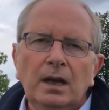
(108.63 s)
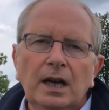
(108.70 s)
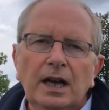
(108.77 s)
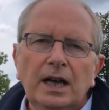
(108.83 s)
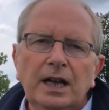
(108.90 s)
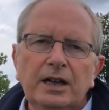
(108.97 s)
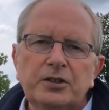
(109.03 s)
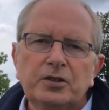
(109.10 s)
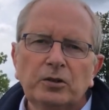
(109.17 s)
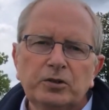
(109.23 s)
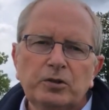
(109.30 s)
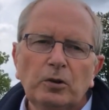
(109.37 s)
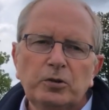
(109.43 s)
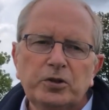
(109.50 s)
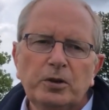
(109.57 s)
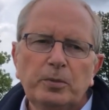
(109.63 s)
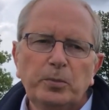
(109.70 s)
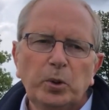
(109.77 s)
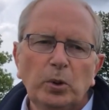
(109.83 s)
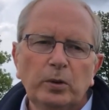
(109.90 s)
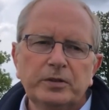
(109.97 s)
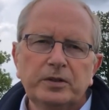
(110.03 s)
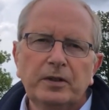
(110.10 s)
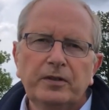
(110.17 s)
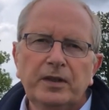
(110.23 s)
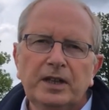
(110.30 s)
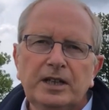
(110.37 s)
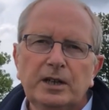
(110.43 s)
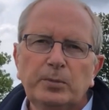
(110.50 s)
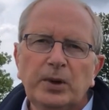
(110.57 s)
It's also important to
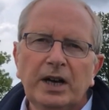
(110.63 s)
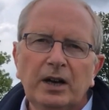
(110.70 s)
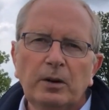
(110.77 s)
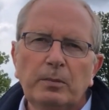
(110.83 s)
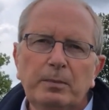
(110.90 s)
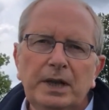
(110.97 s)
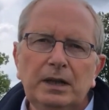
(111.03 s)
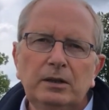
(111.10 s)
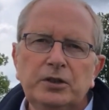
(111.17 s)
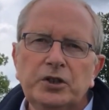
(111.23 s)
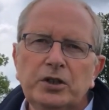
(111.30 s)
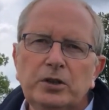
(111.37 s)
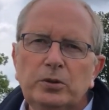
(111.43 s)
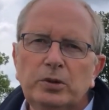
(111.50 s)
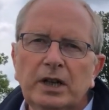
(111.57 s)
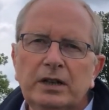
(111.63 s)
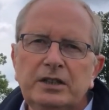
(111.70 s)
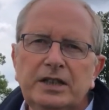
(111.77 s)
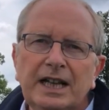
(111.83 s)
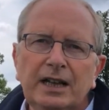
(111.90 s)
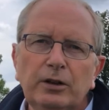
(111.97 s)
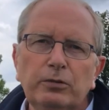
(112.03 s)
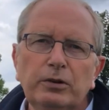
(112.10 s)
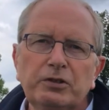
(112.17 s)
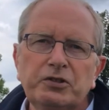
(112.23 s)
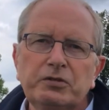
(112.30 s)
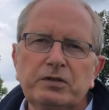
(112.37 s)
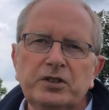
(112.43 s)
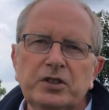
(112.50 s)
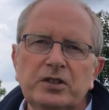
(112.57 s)
think about mildew and yellow
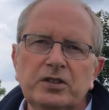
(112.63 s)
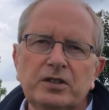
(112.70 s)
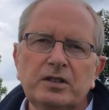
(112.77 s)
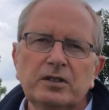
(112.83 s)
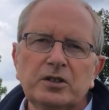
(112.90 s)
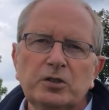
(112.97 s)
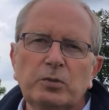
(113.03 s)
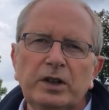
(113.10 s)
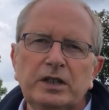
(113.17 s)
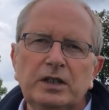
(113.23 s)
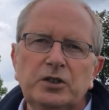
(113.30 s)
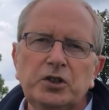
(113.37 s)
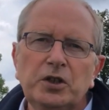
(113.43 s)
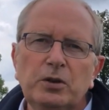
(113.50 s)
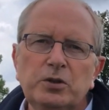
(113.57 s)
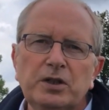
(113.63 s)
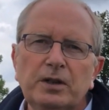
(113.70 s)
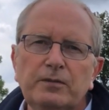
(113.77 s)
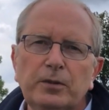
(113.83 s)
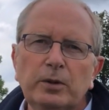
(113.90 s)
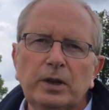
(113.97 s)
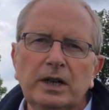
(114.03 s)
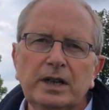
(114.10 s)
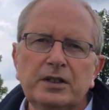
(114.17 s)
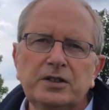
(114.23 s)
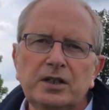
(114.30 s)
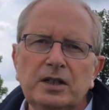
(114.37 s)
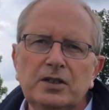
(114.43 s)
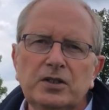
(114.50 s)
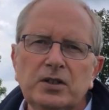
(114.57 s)
rust resistance when you're choosing
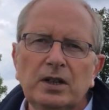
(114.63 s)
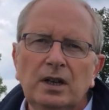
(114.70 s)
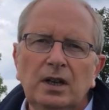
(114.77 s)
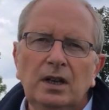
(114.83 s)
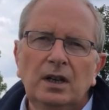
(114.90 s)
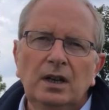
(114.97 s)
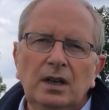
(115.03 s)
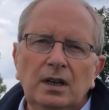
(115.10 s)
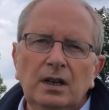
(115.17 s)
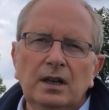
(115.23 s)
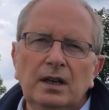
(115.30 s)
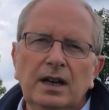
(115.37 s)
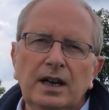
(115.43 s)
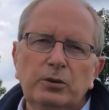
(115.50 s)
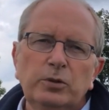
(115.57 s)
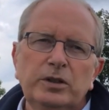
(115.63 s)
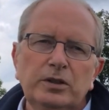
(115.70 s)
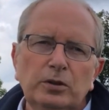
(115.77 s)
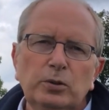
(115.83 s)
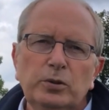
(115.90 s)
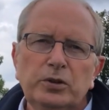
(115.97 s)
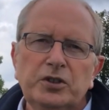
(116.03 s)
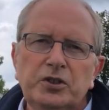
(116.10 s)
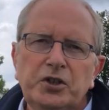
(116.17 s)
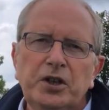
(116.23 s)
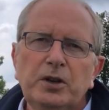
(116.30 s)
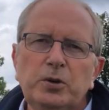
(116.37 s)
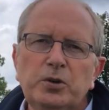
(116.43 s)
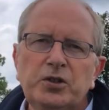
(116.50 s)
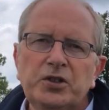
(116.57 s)
varieties, and I would always
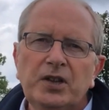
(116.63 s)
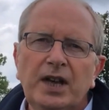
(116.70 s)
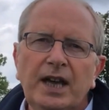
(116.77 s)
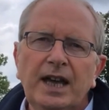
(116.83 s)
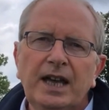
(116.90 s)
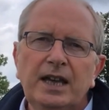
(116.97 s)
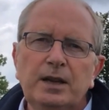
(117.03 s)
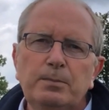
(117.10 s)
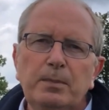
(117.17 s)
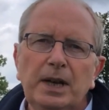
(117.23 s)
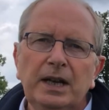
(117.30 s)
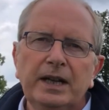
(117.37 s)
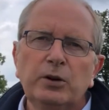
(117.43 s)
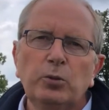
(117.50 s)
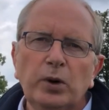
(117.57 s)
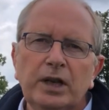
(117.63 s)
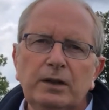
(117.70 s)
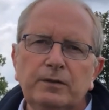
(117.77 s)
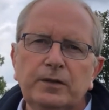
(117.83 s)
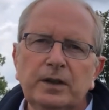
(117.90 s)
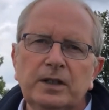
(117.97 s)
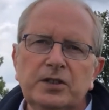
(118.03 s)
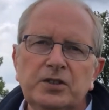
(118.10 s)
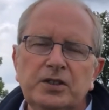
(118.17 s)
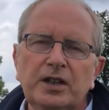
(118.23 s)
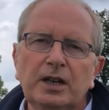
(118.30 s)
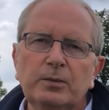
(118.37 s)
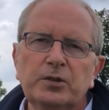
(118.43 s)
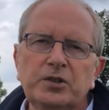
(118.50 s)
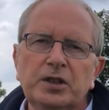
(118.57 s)
choose a milling wheat for this
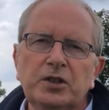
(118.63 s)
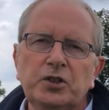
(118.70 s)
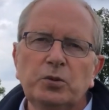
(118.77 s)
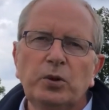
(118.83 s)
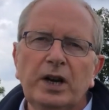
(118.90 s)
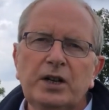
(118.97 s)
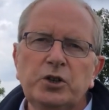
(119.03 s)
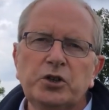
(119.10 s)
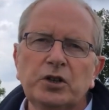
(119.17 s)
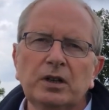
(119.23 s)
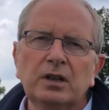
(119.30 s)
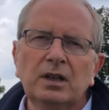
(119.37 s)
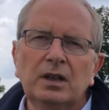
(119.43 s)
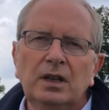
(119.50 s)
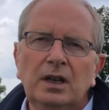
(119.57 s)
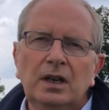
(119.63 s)
type of situation.